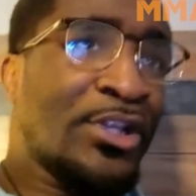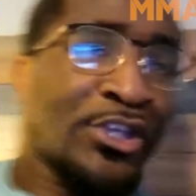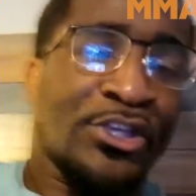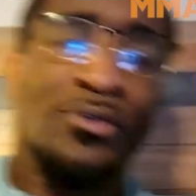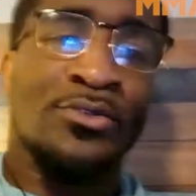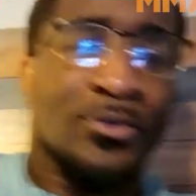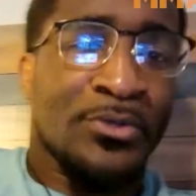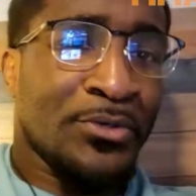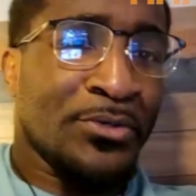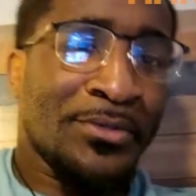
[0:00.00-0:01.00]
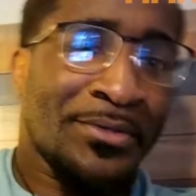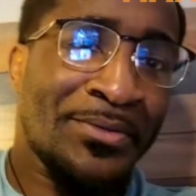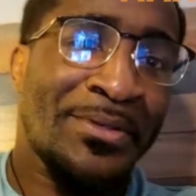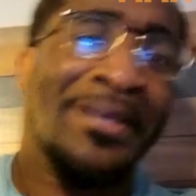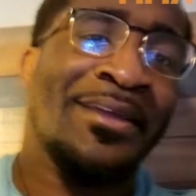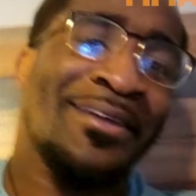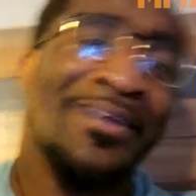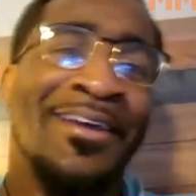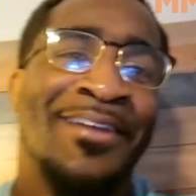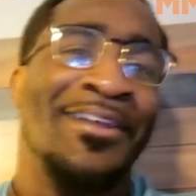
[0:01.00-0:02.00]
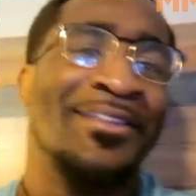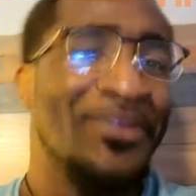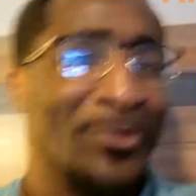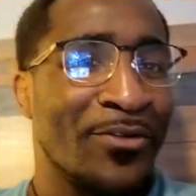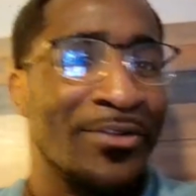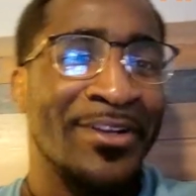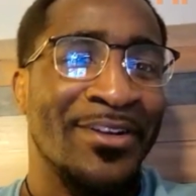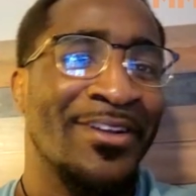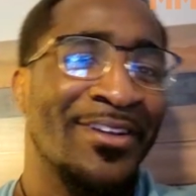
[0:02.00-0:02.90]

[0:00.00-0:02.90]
Usual crew. Nothing new over here.